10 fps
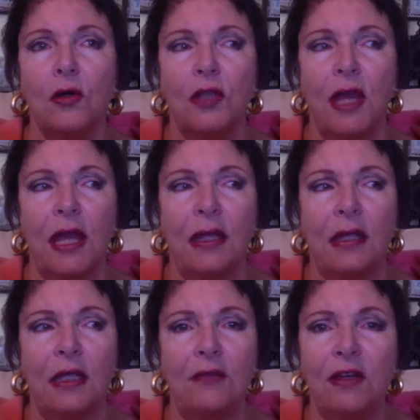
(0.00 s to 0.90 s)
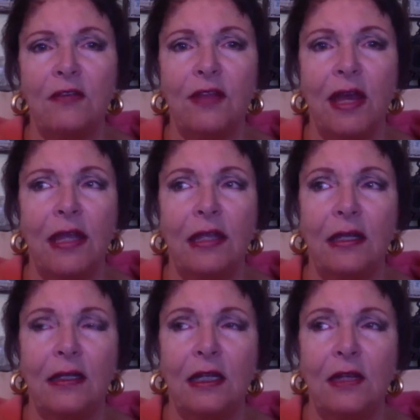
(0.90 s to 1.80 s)
they, even
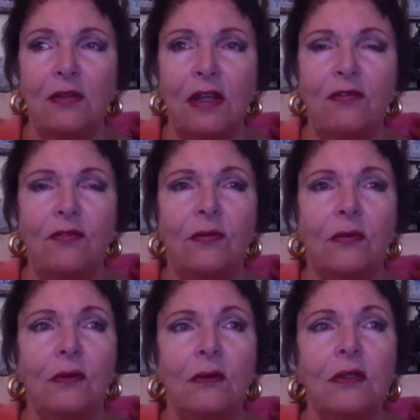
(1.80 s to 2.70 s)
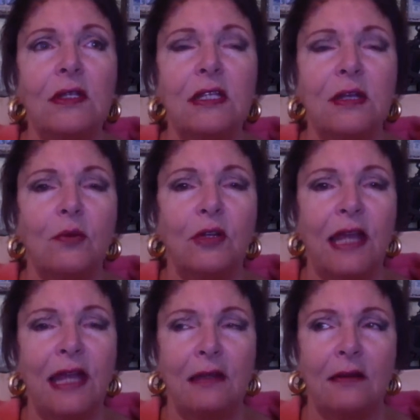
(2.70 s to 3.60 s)
if someone
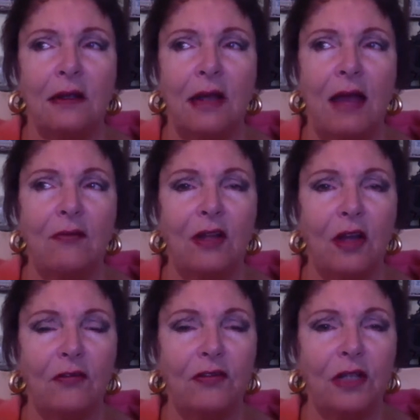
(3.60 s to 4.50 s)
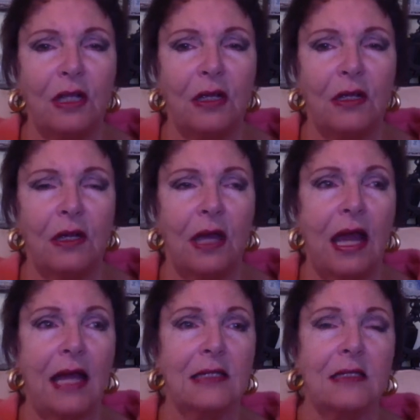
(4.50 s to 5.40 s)
they have loved
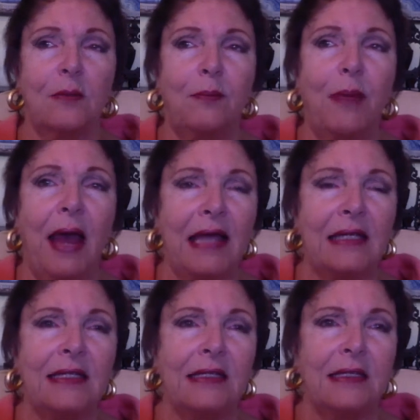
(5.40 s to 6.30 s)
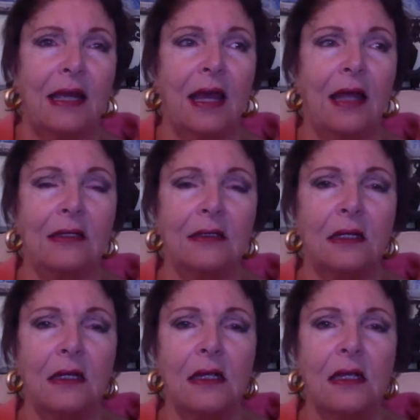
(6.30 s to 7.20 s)
has passed and
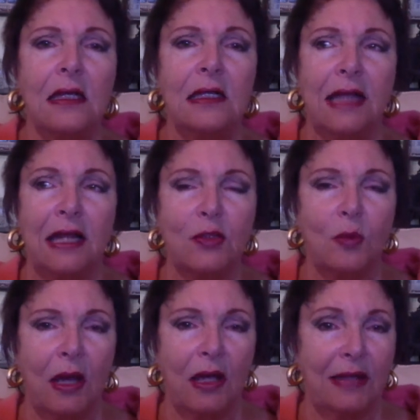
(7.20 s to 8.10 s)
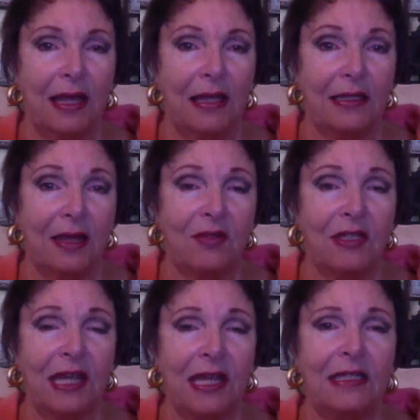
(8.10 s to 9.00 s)
that's why they're
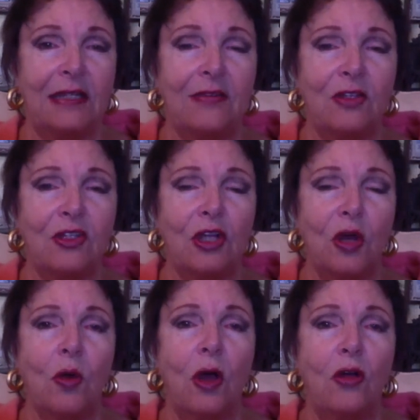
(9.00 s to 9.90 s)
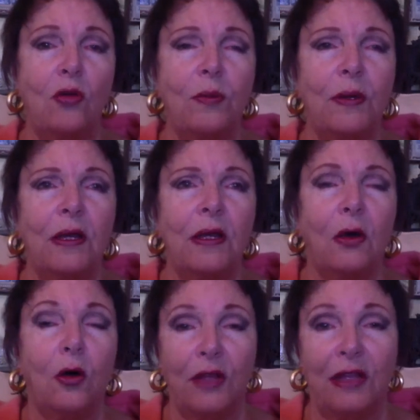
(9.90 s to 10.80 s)
devastated and there's no hope,
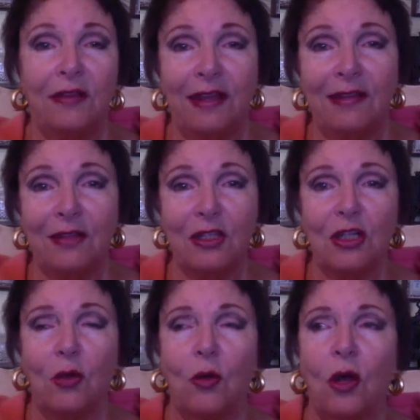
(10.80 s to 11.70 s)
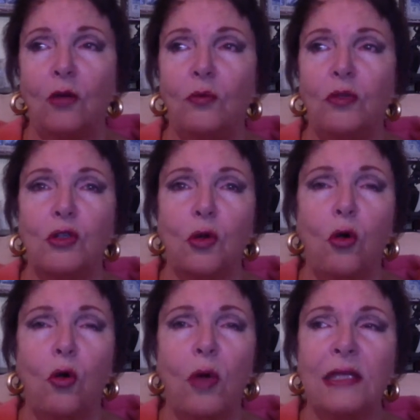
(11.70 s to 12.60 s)
or they think there's no hope, there's
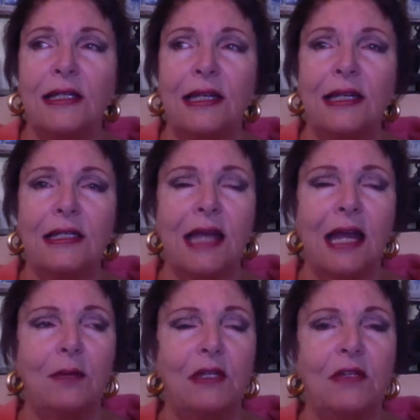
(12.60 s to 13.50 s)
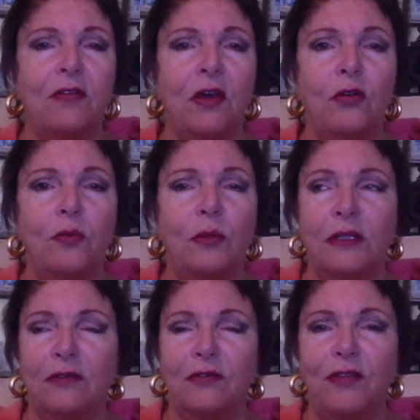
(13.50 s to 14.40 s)
always a little tiny bit of hope
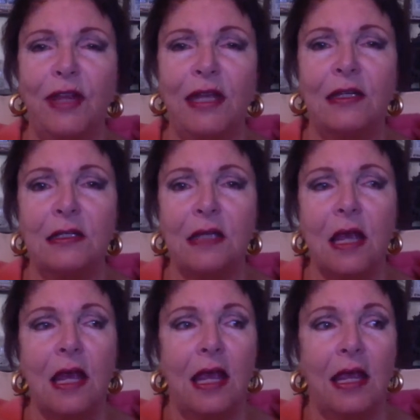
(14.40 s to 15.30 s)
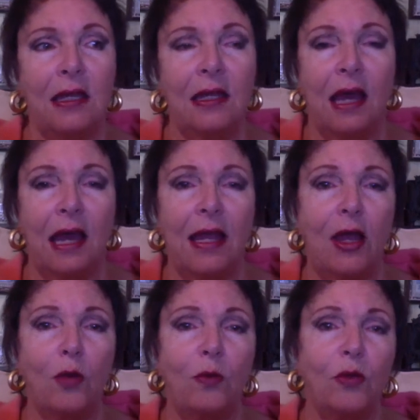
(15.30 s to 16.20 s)
that flickers in. I
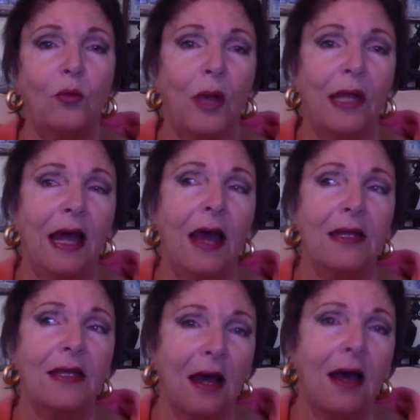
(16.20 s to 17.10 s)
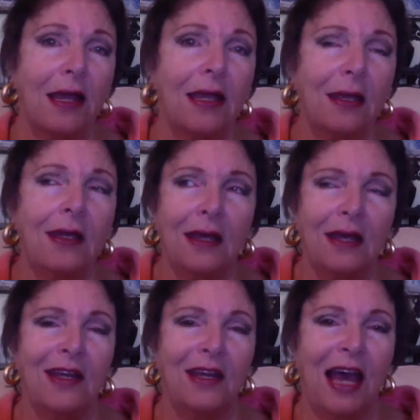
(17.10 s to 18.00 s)
hope that when I die,
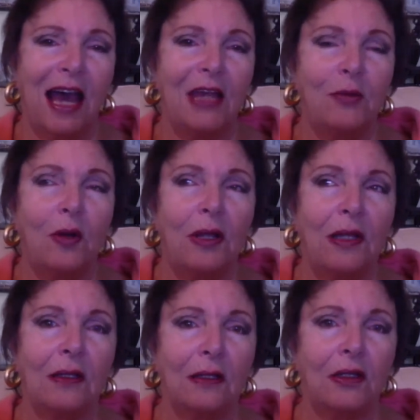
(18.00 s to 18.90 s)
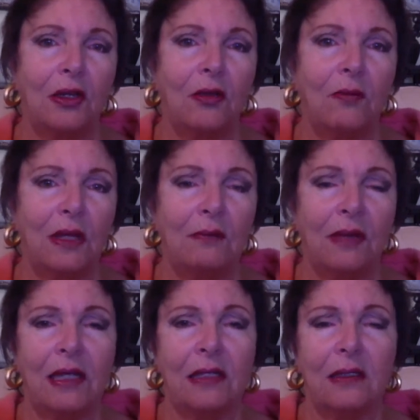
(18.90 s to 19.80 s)
I will, you know, meet
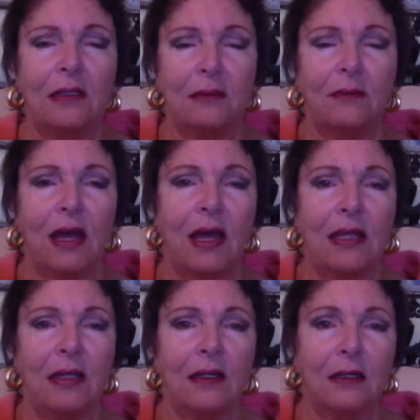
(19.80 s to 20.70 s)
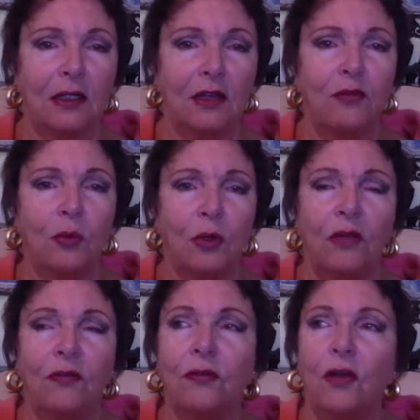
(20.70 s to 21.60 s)
my loved
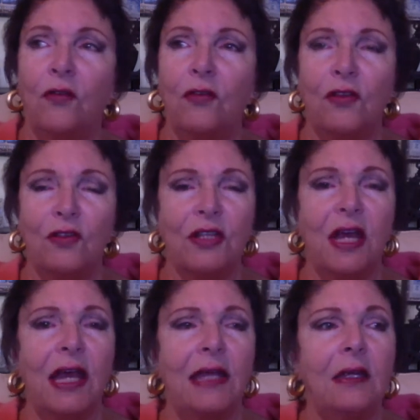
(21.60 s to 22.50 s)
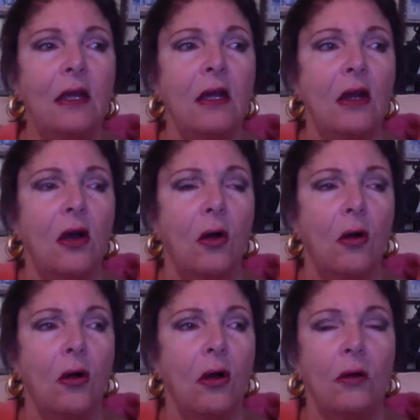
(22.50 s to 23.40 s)
one on the other side.
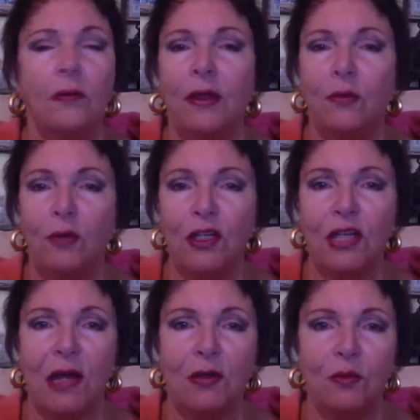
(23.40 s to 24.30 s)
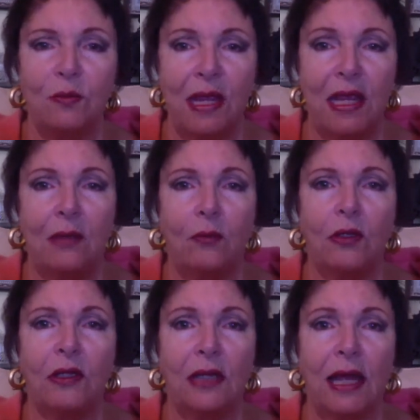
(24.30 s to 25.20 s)
Or they reach out to me
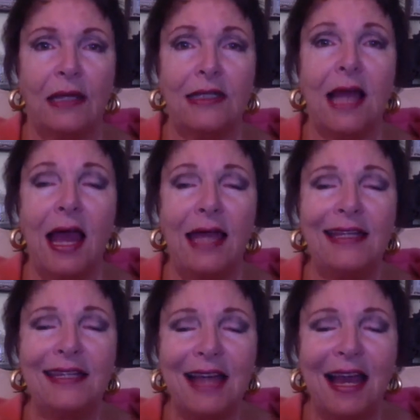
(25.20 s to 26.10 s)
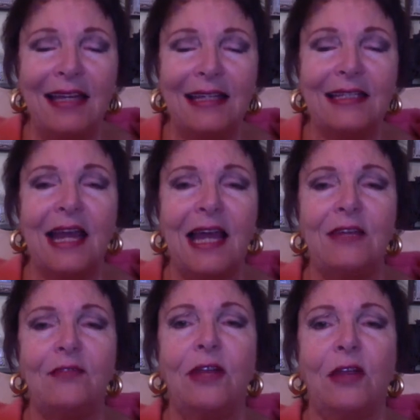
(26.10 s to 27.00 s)
with that tiny, tiny,
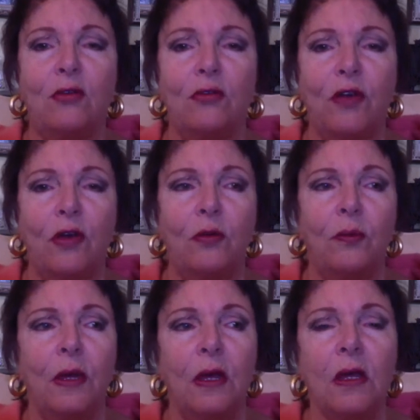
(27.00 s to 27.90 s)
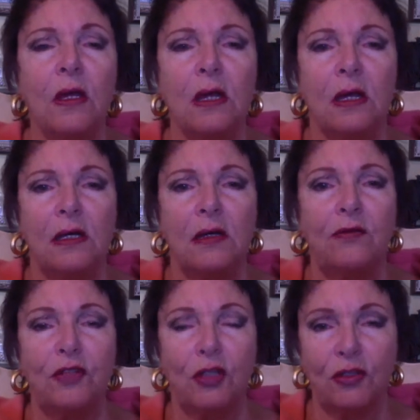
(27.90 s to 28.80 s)
tiny flicker of hope,
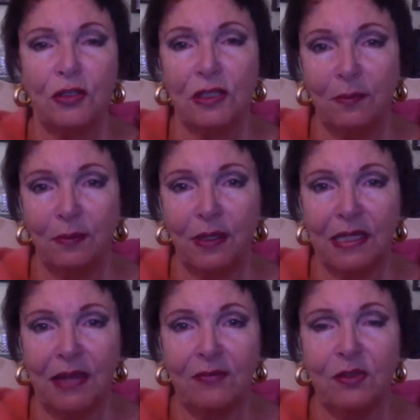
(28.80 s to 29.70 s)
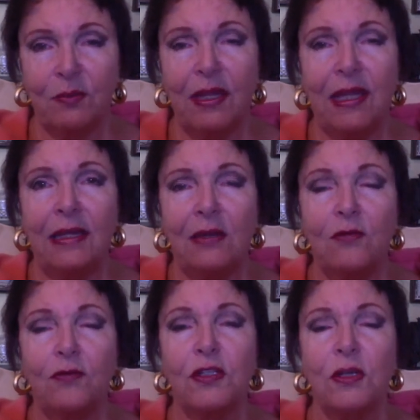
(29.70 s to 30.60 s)
just simply to have some healing, or
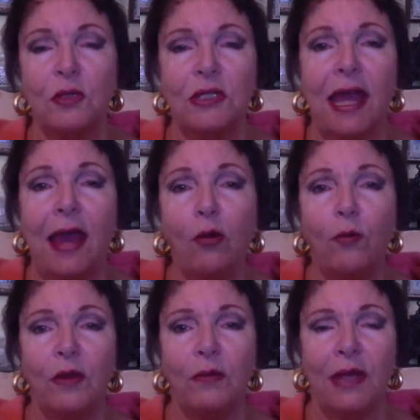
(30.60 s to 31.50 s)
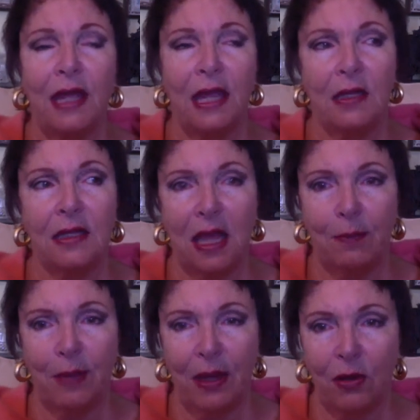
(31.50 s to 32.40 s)
for someone to help them in their
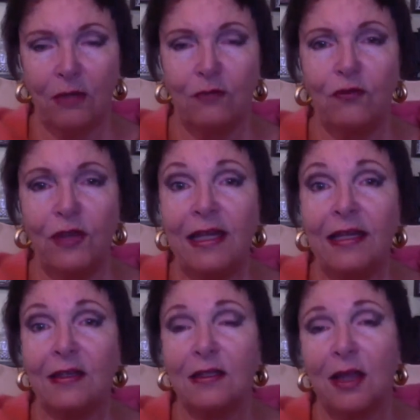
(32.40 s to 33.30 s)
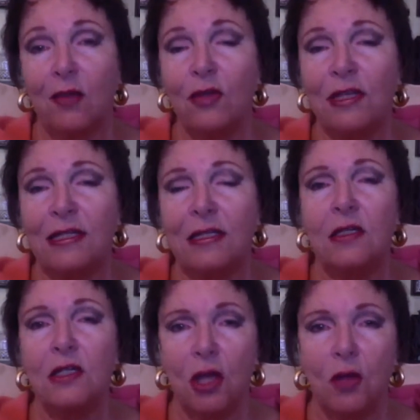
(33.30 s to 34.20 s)
period of feeling that there is
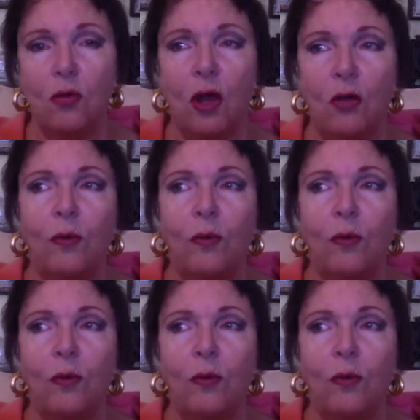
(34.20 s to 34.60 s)
no hope.